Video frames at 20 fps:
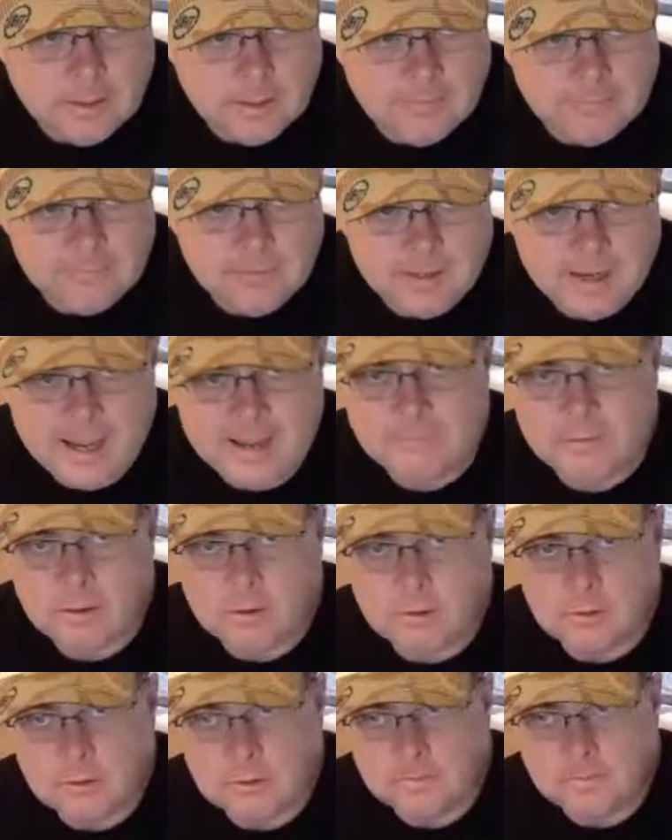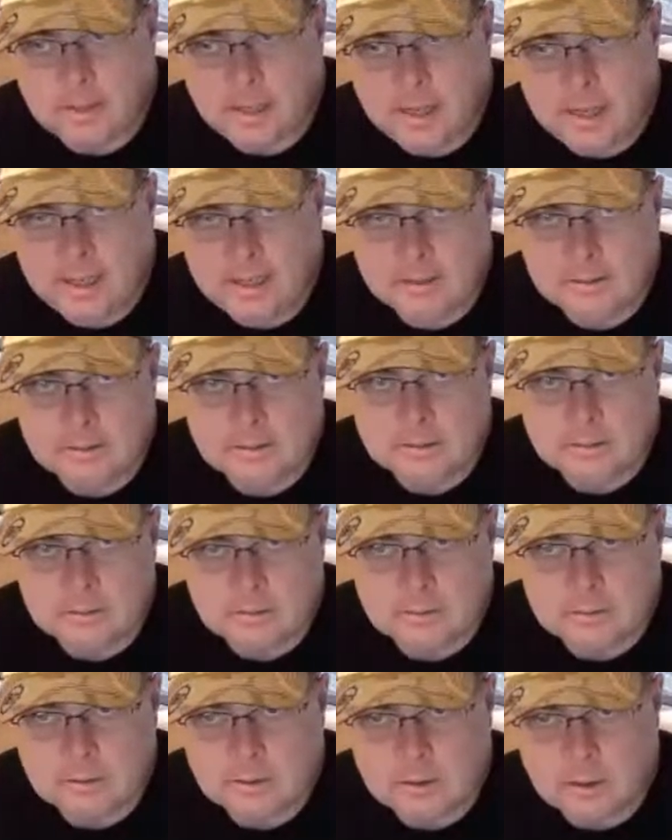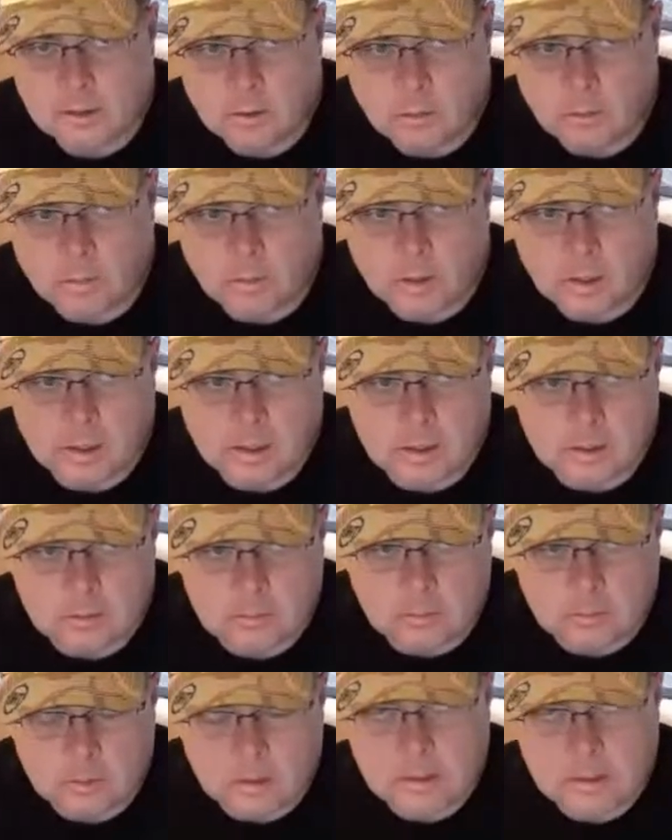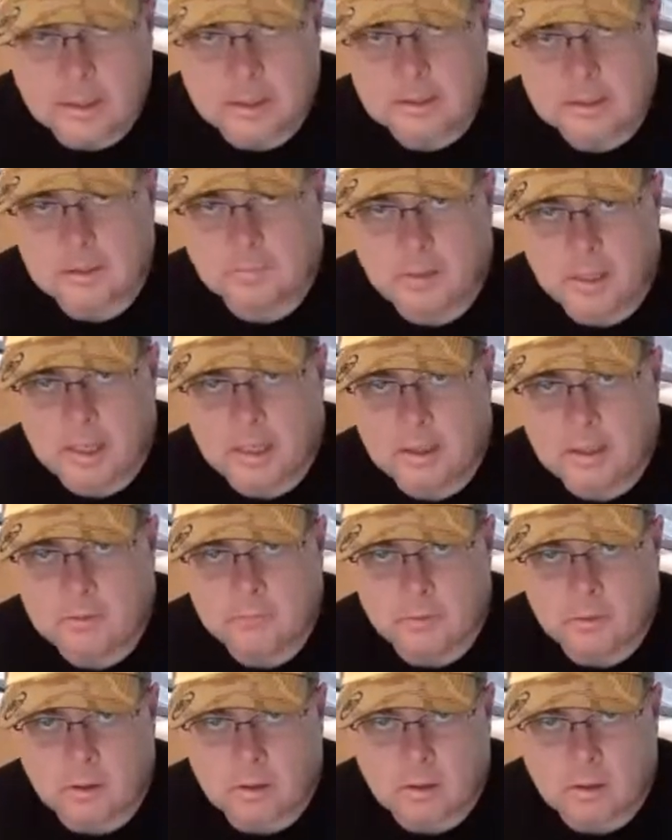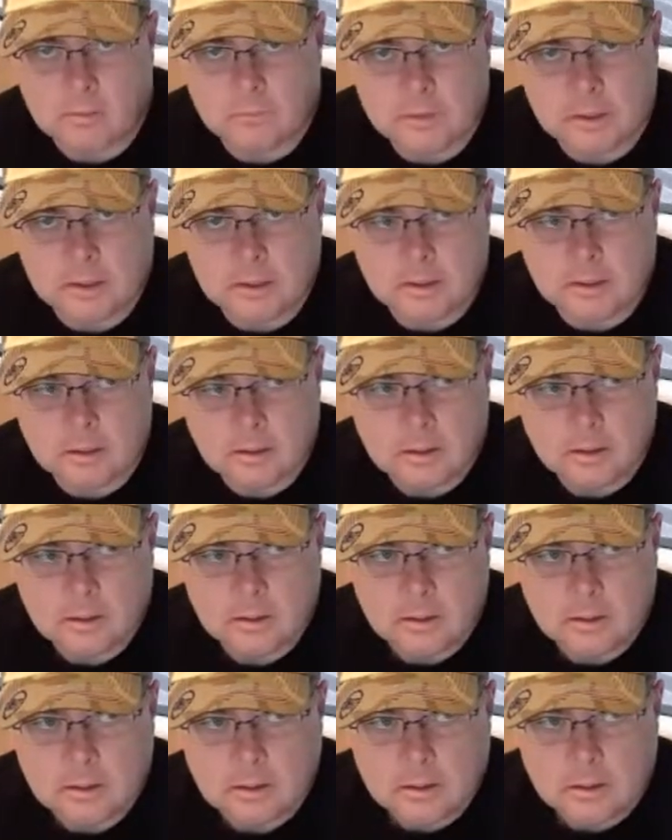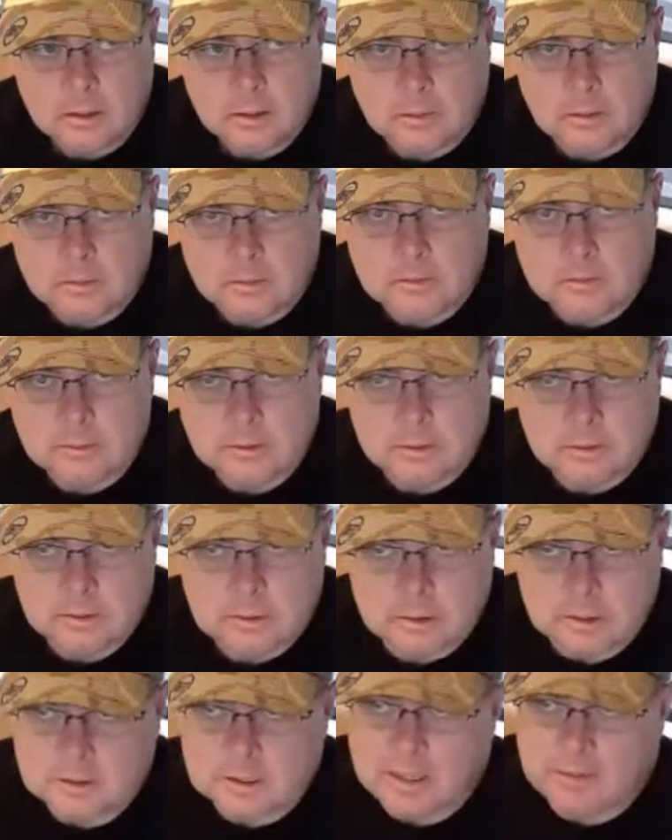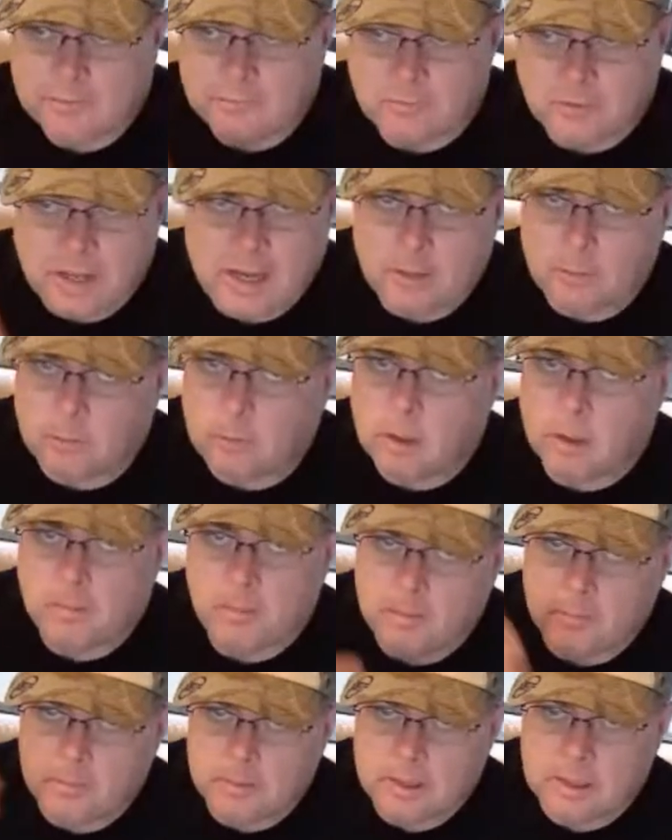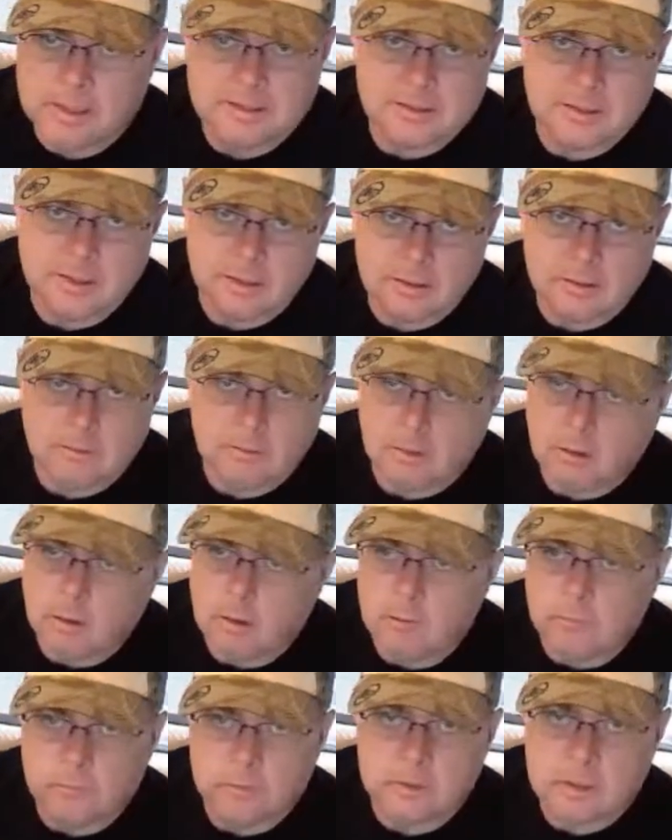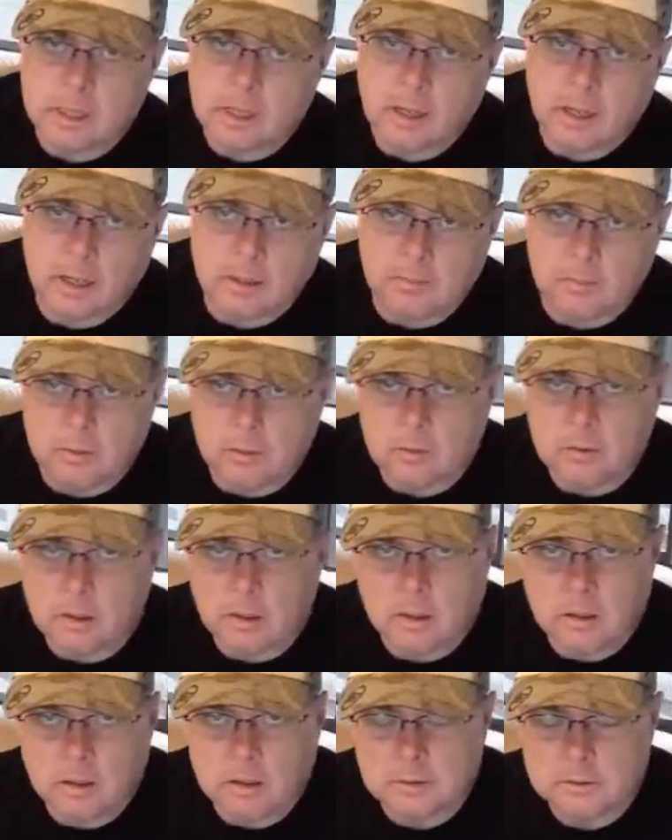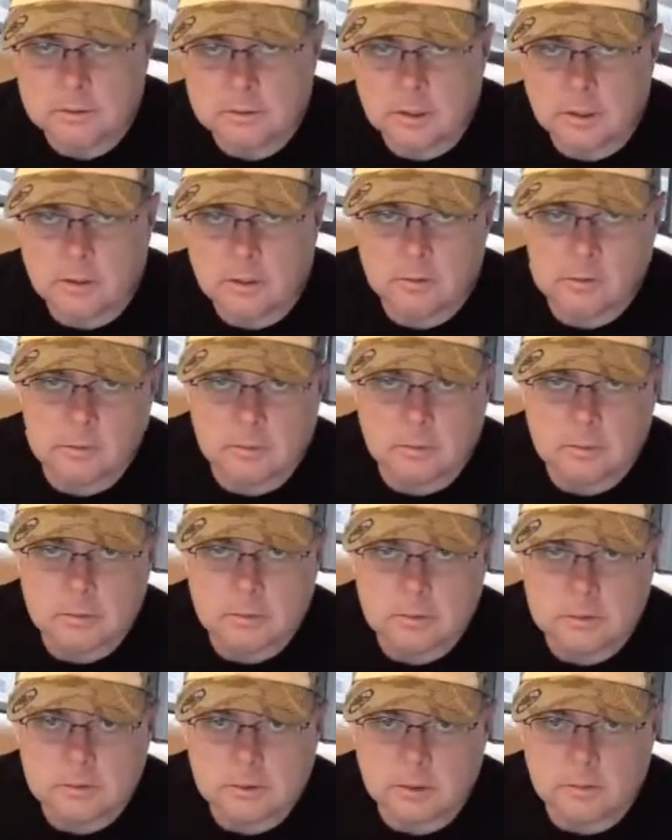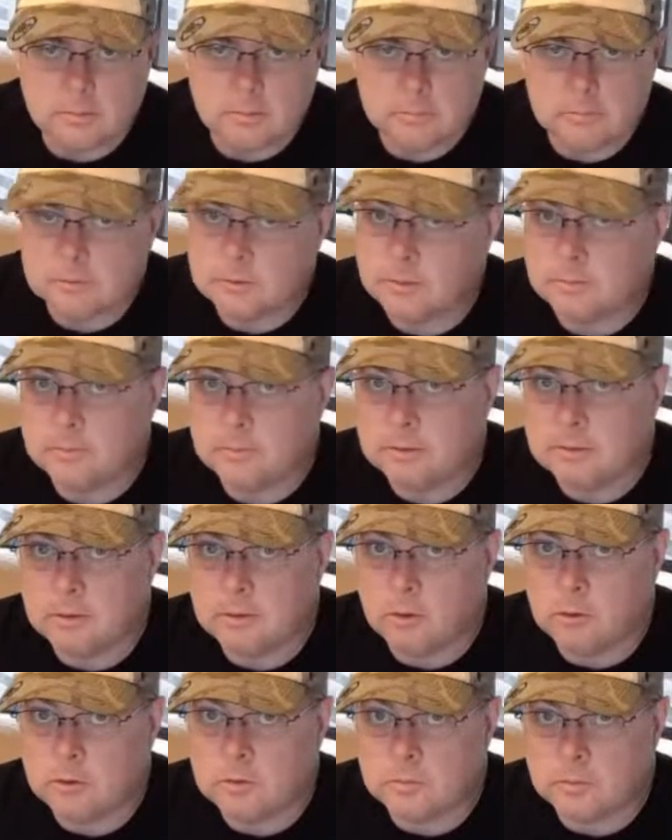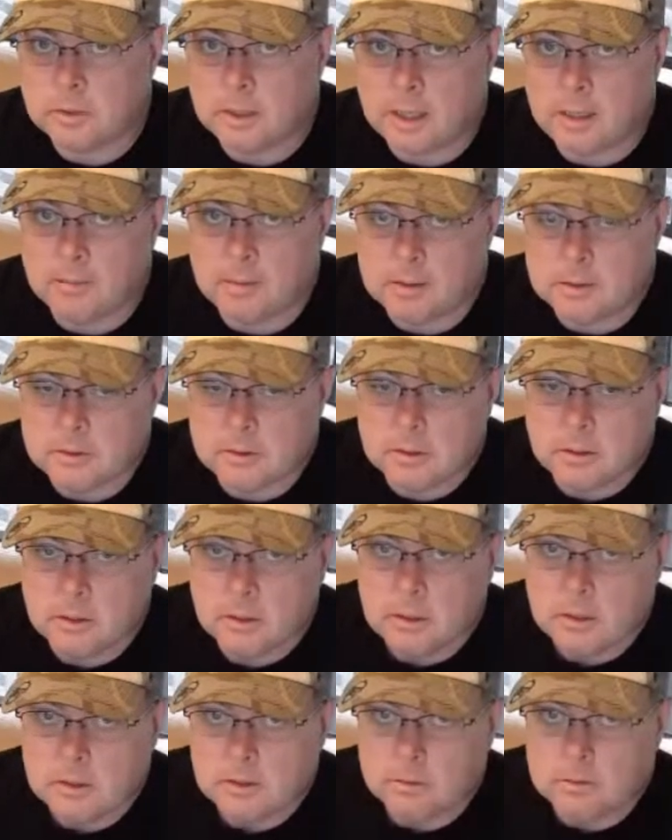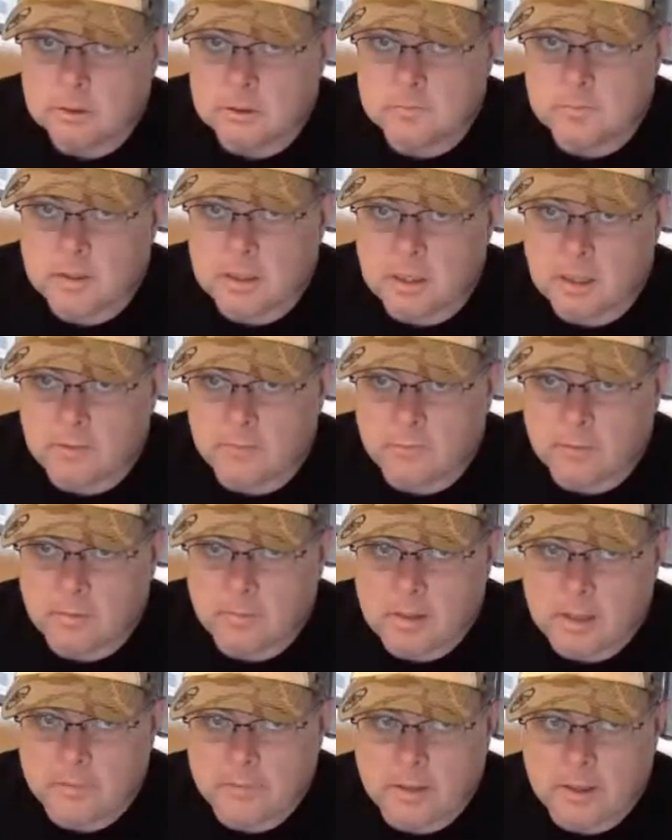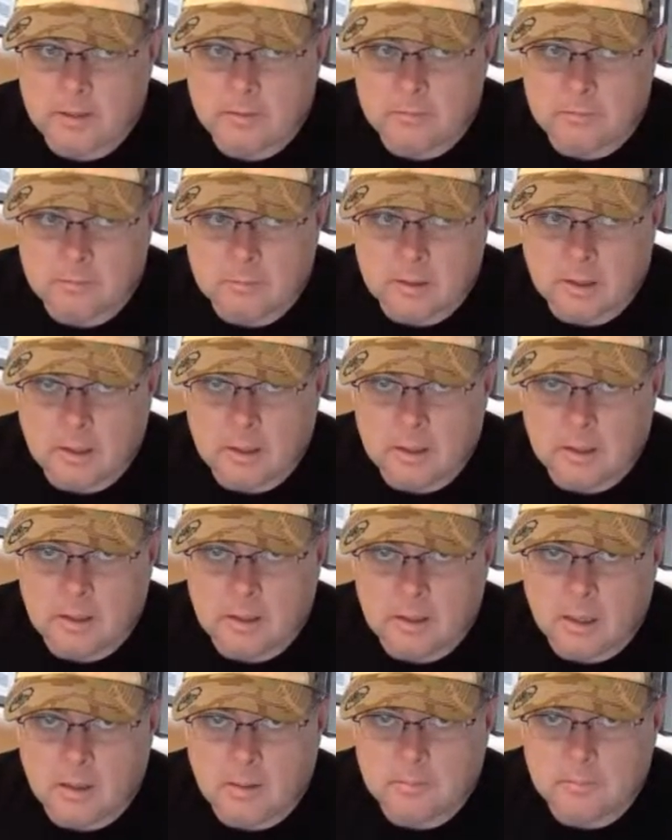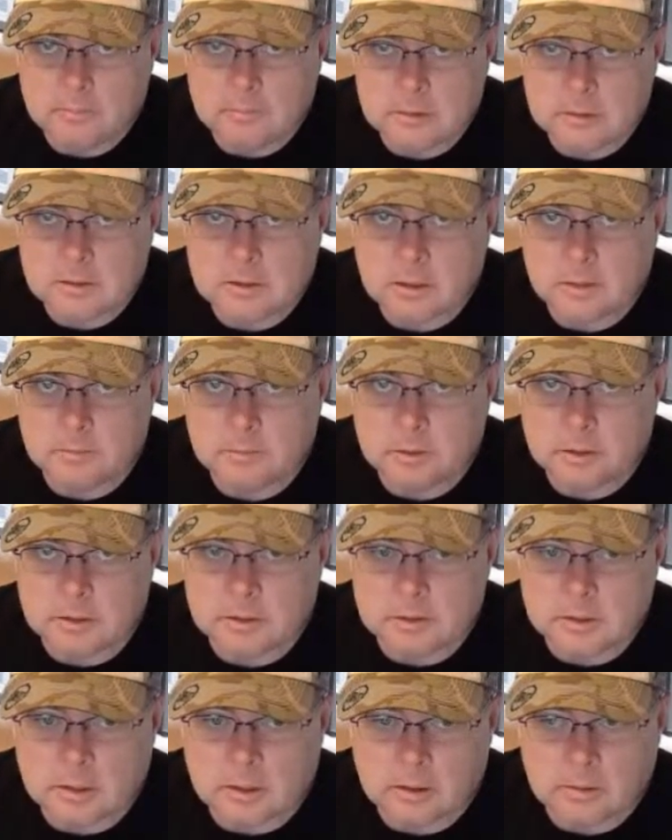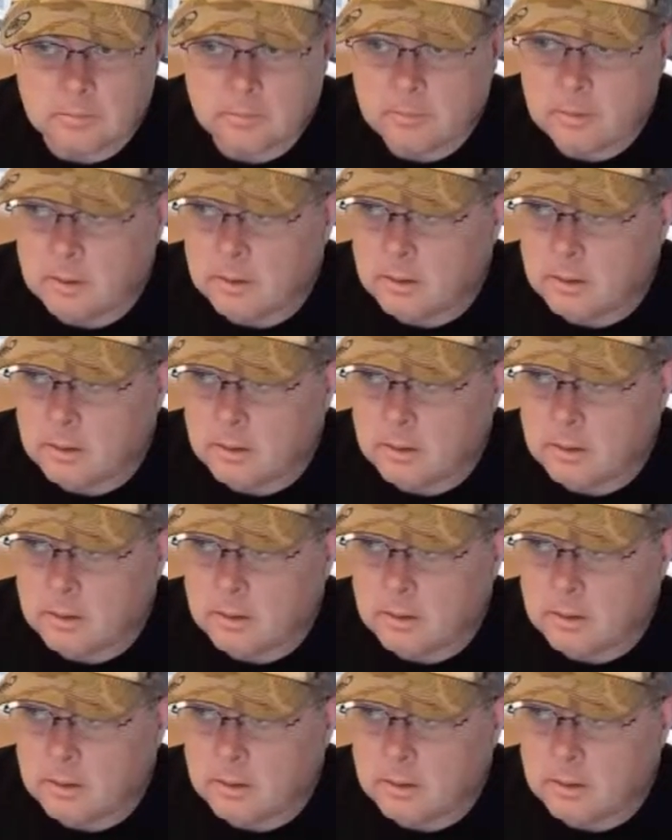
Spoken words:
if you have it on your paint, you know, or where it'll hit the paint of your RV, you know, just that flag rub up against it over time will cause, you know, some noticeable damage. So just be careful about that, and just something to consider.